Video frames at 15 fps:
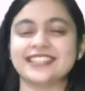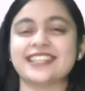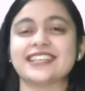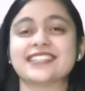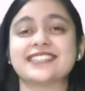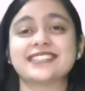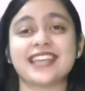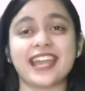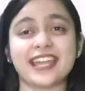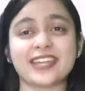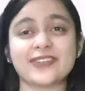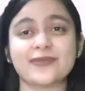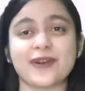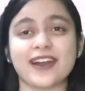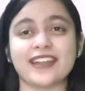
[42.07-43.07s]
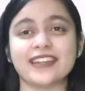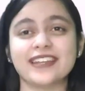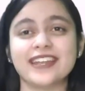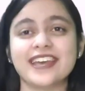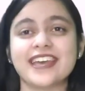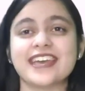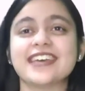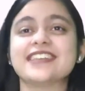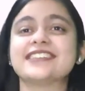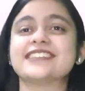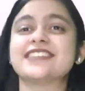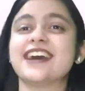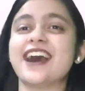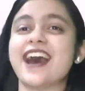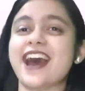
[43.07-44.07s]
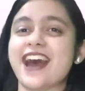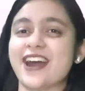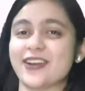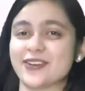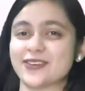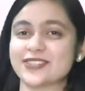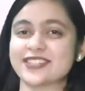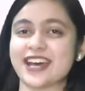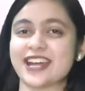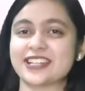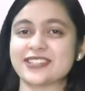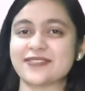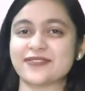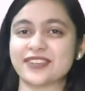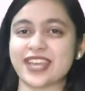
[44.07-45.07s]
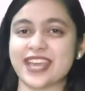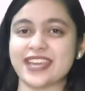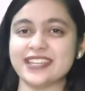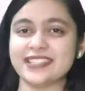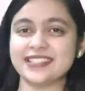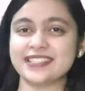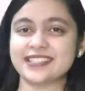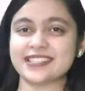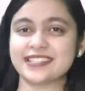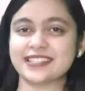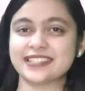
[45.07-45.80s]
The second one is the accusative case.